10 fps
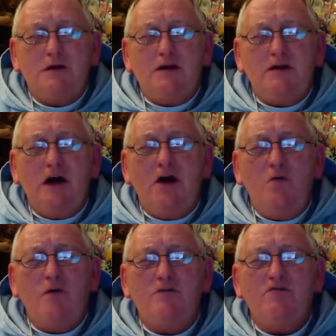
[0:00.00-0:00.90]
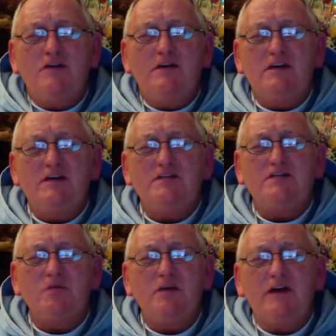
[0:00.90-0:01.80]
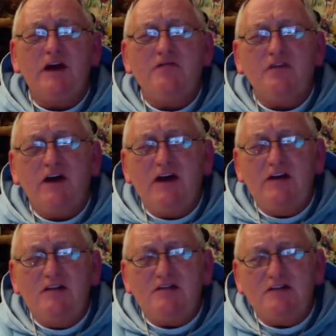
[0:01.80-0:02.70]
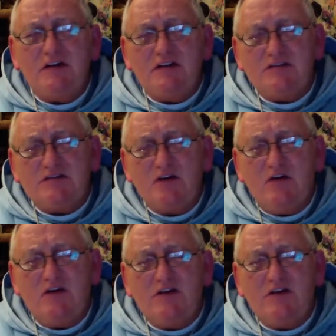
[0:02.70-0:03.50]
And now we release whatever ails us or